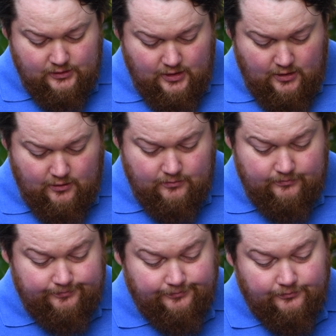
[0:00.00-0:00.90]
So,
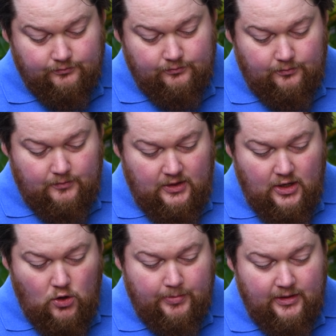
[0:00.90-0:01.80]

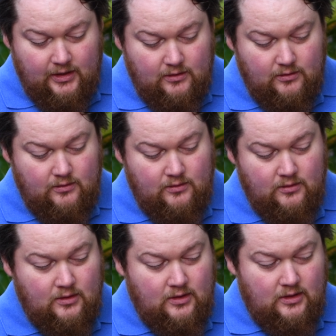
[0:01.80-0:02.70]
you open it,
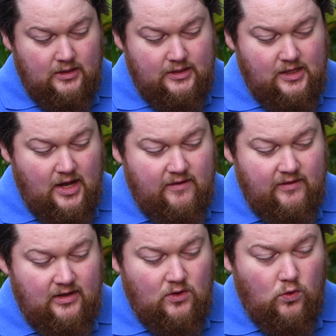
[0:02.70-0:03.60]
it's kind
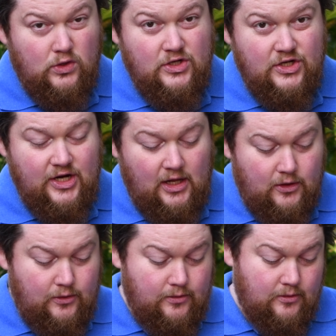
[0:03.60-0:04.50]
of a orangish
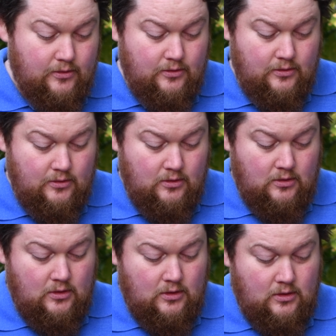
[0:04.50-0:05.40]
yellow
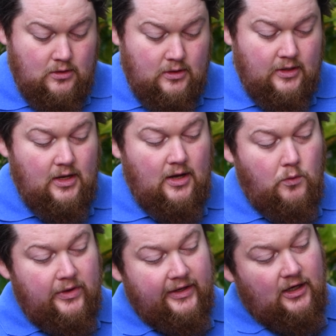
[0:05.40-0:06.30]
uh,
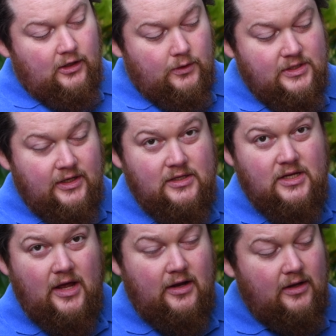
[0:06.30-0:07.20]
one of the characteristics,
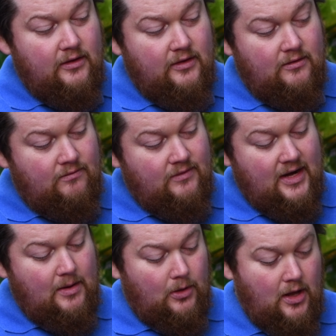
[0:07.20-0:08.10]
it's got a,
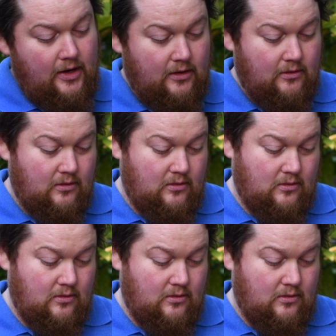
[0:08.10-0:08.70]
the nipple on it.